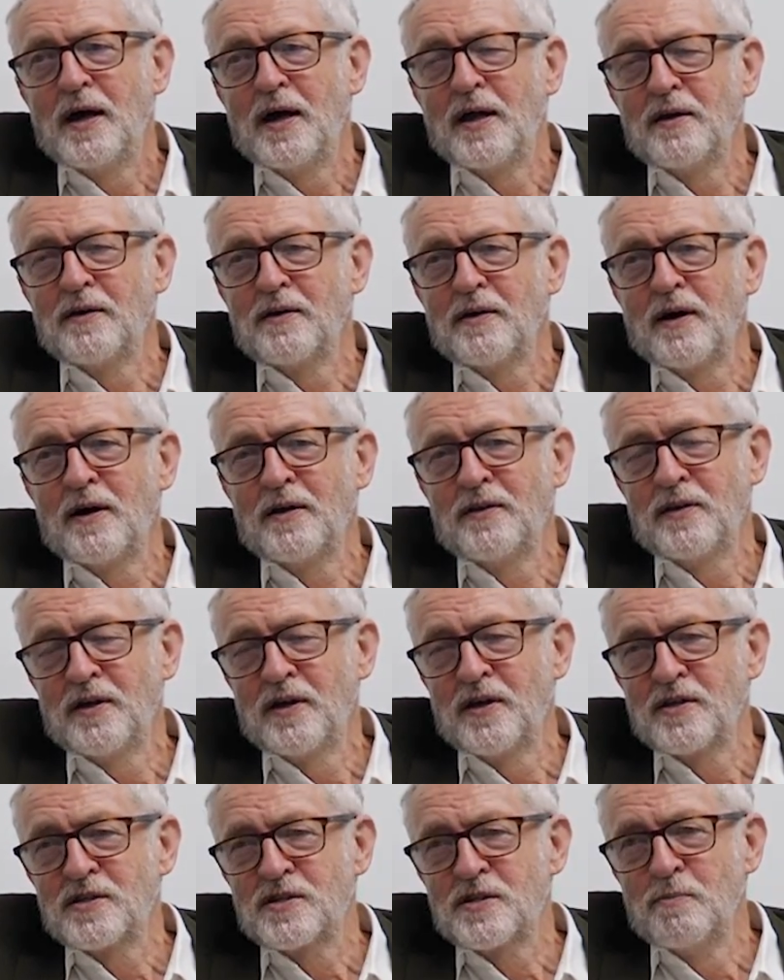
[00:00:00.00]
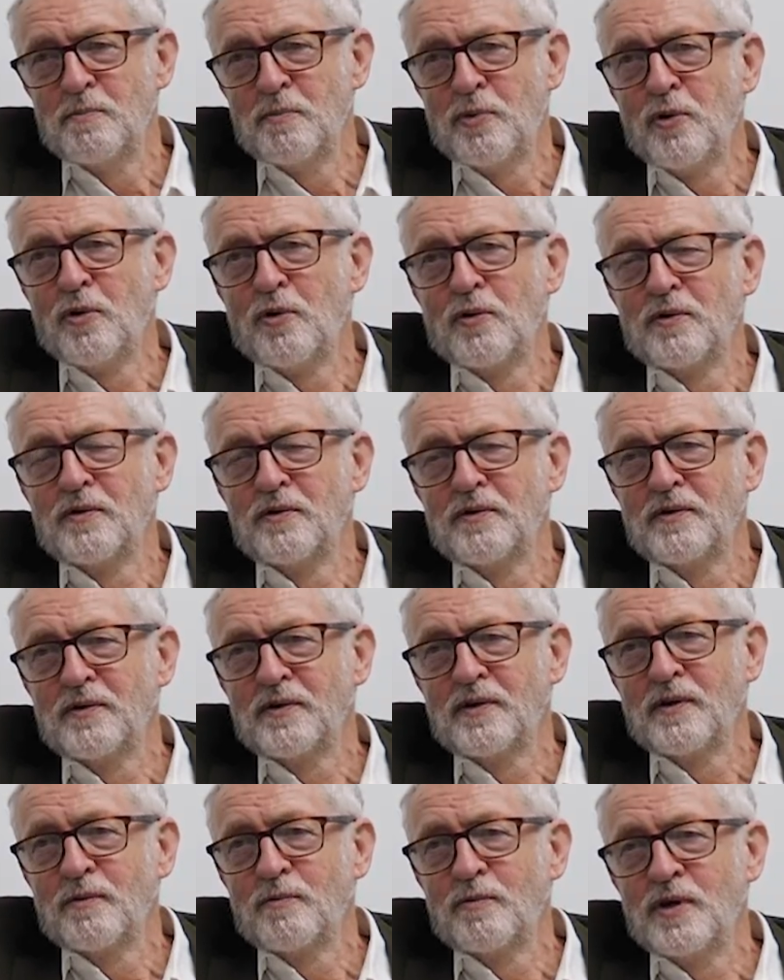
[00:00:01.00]
And I think it's
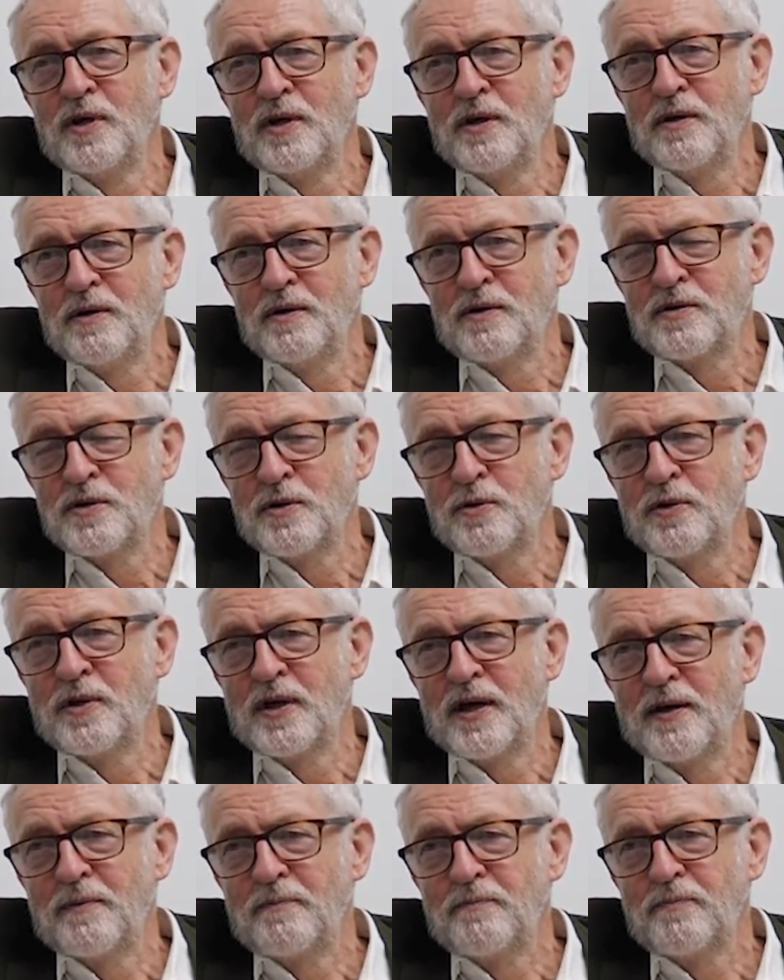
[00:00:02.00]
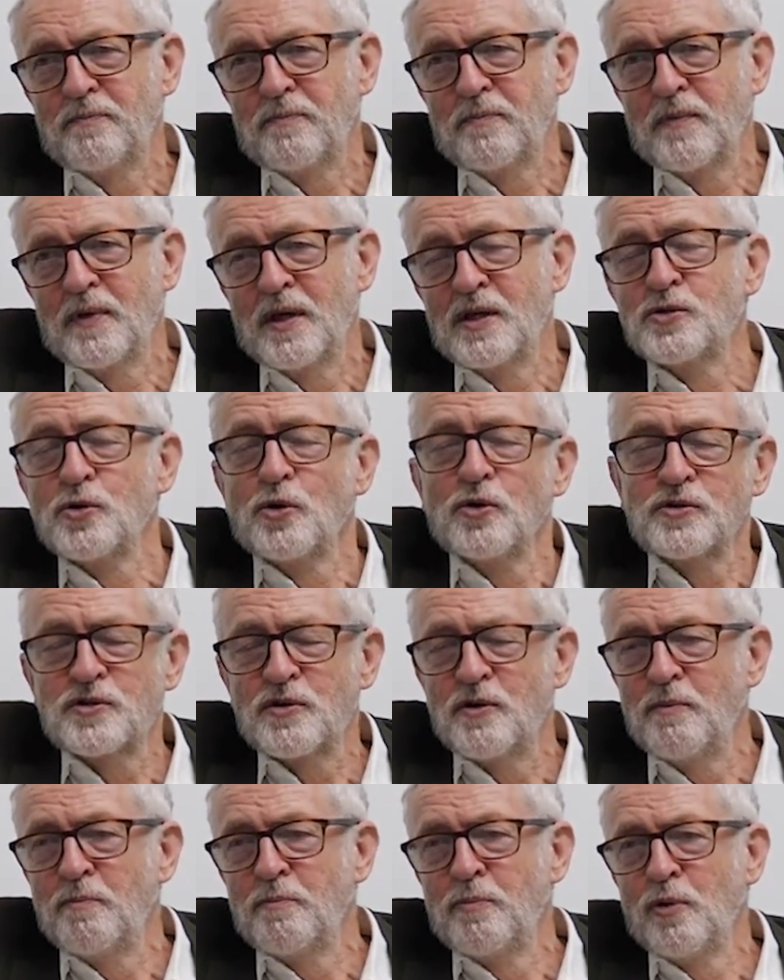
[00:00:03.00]
important that we do that. It's
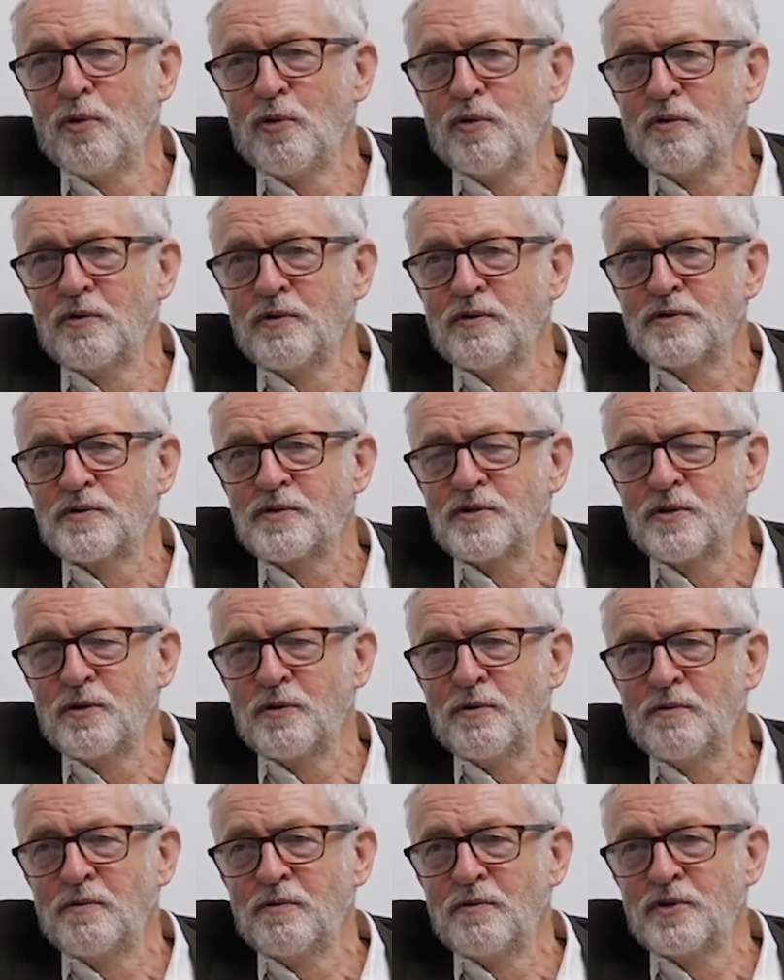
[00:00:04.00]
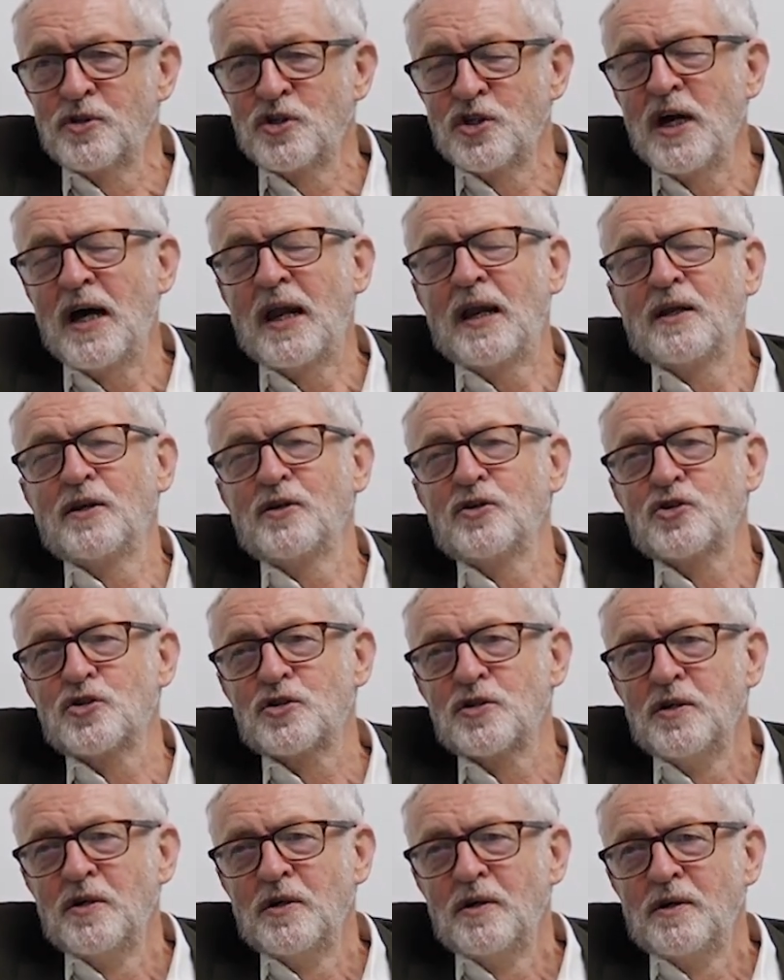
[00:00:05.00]
also important to
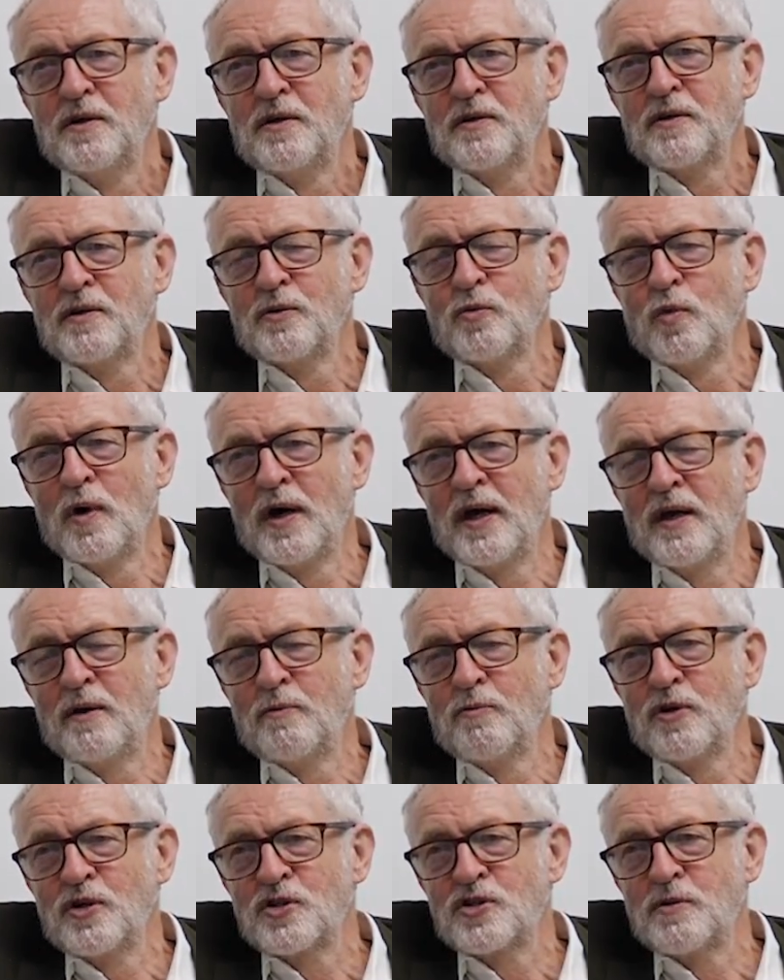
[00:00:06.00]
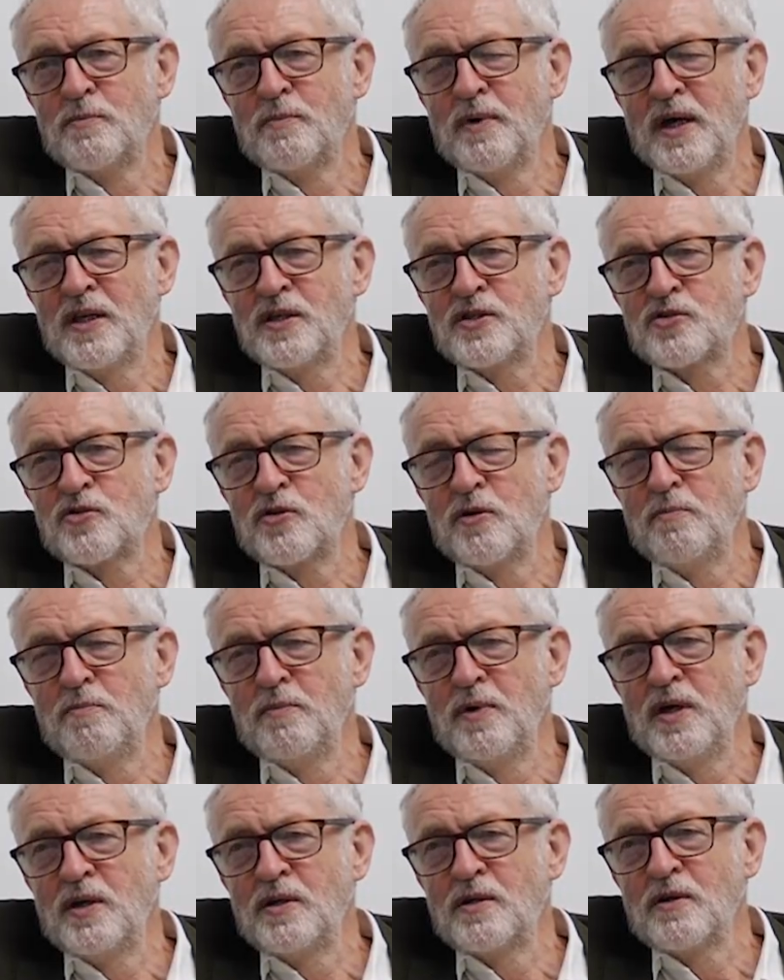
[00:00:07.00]
challenge the way in which the
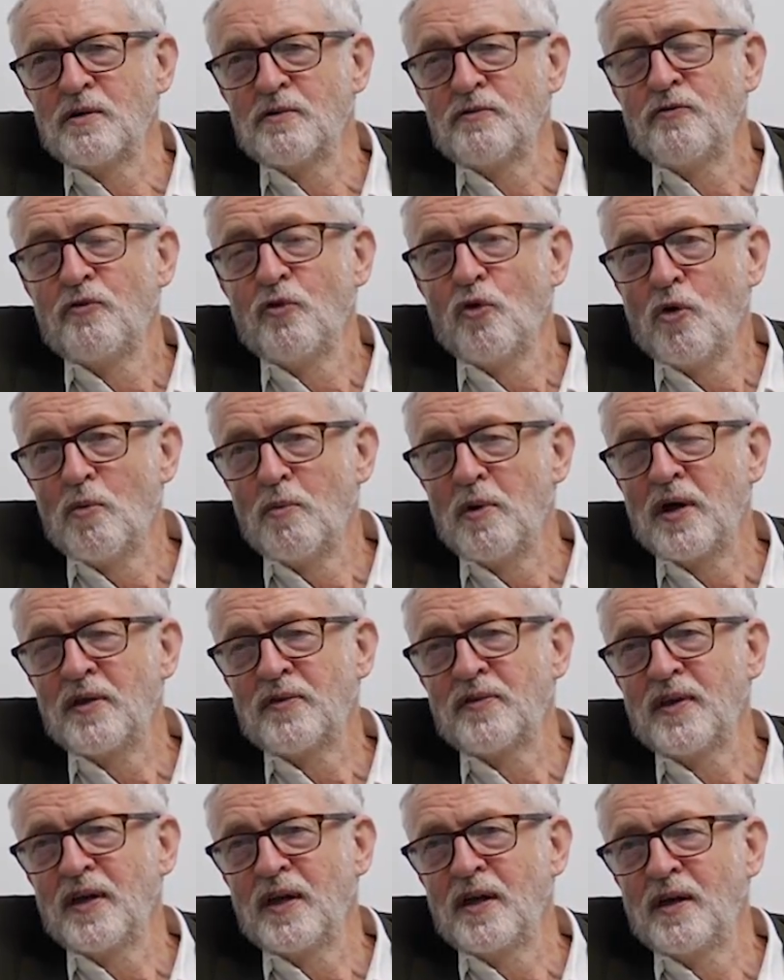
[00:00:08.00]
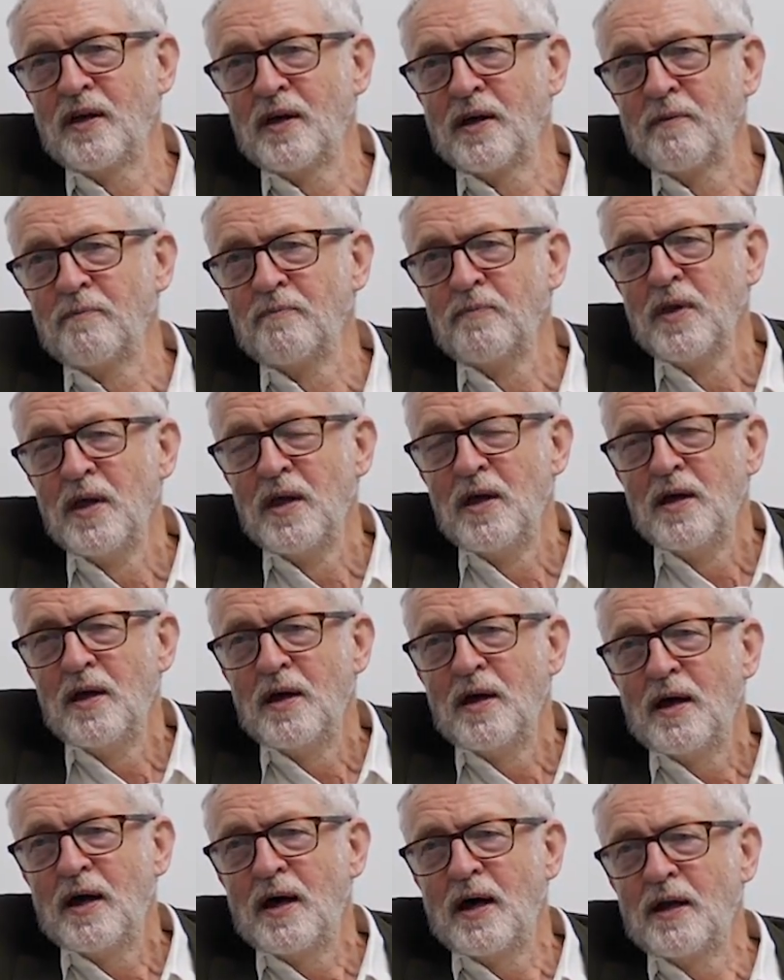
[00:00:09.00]
mainstream media form our thinking.
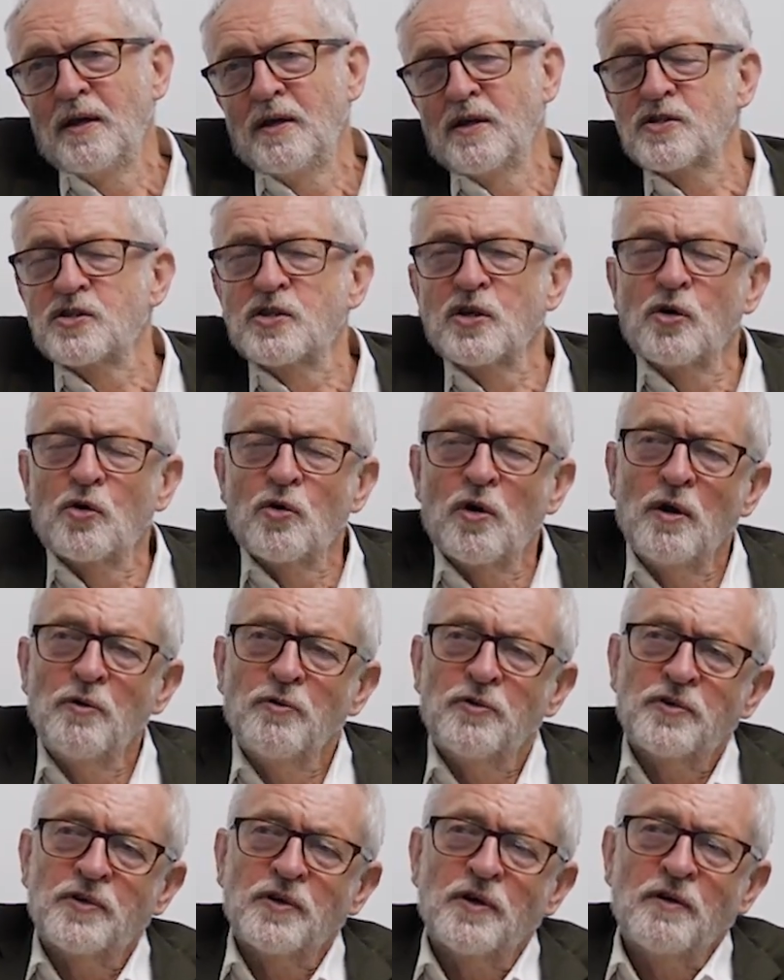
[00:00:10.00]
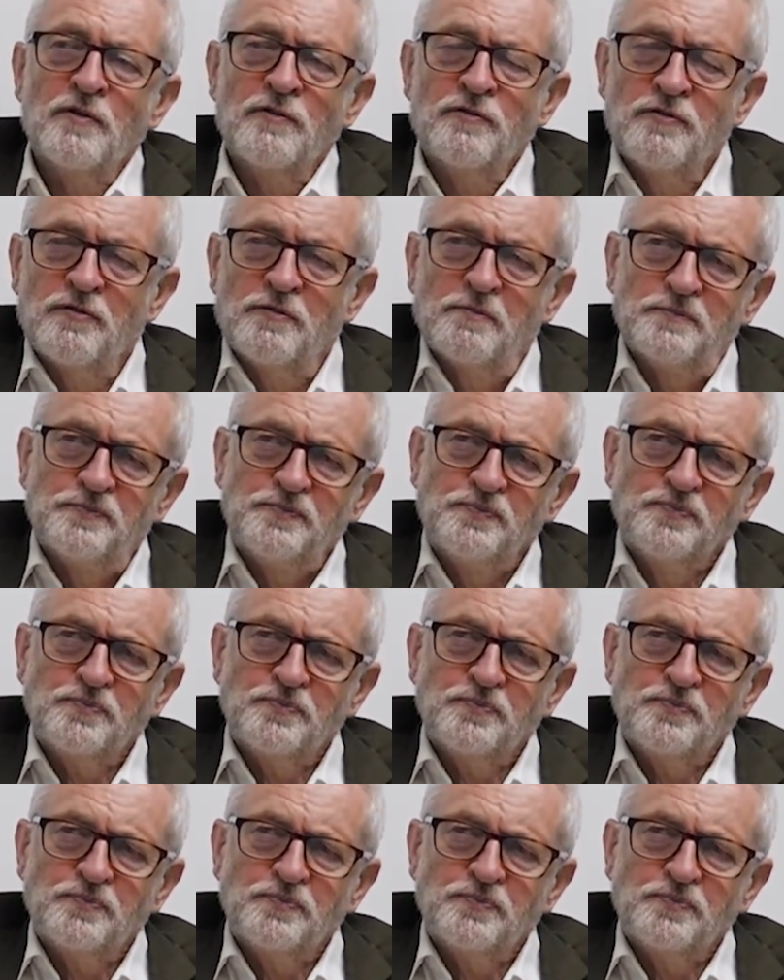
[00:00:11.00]
And it's the growth of